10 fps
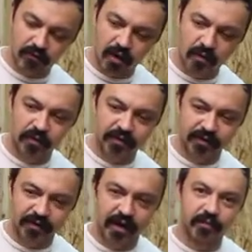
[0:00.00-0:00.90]
up until
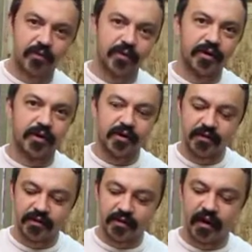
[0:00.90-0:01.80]
that point,
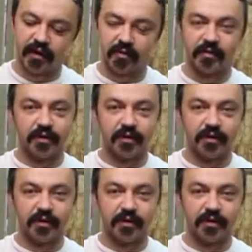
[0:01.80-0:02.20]
I can be